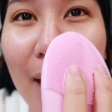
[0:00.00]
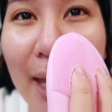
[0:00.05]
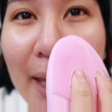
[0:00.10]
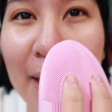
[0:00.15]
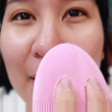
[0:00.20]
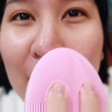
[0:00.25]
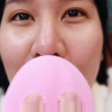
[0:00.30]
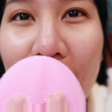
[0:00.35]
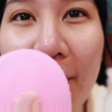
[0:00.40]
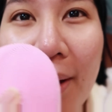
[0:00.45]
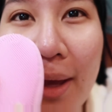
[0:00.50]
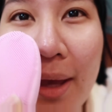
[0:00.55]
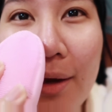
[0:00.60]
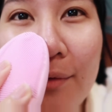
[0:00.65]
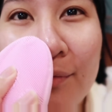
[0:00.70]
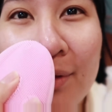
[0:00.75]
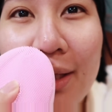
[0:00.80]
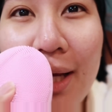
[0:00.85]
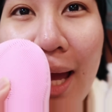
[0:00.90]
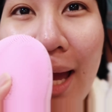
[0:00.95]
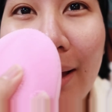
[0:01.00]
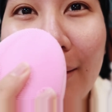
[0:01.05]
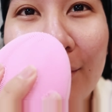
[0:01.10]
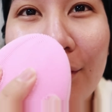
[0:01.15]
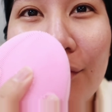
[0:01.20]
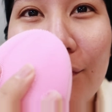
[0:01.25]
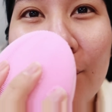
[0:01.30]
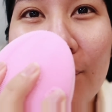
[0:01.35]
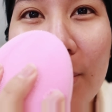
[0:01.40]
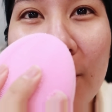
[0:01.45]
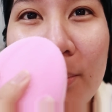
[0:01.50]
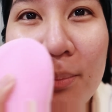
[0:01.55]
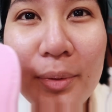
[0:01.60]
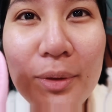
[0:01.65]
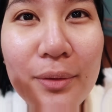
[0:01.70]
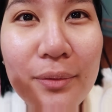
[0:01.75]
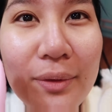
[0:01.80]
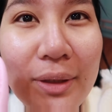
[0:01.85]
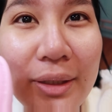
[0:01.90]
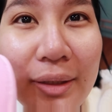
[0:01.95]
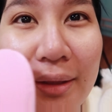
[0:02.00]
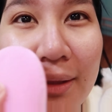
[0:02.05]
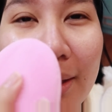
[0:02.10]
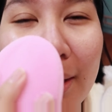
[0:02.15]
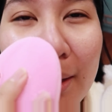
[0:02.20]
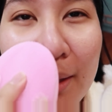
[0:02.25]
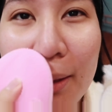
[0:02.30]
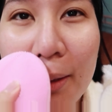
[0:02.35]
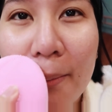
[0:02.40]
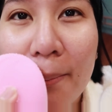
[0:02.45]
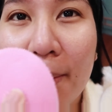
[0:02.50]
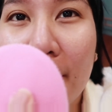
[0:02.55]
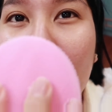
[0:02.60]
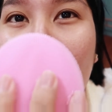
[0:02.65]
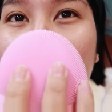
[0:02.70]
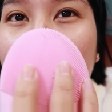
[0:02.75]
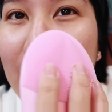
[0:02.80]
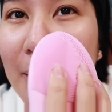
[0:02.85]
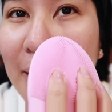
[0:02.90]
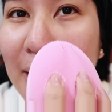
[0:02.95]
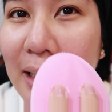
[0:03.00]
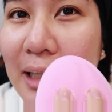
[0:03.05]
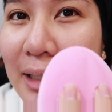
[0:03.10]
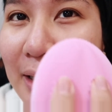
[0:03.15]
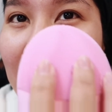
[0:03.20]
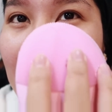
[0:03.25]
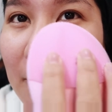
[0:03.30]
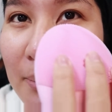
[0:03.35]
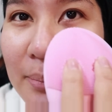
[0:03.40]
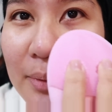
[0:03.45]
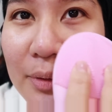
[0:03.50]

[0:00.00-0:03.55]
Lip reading: I know I have an active pimple right there, pero okay lang yan.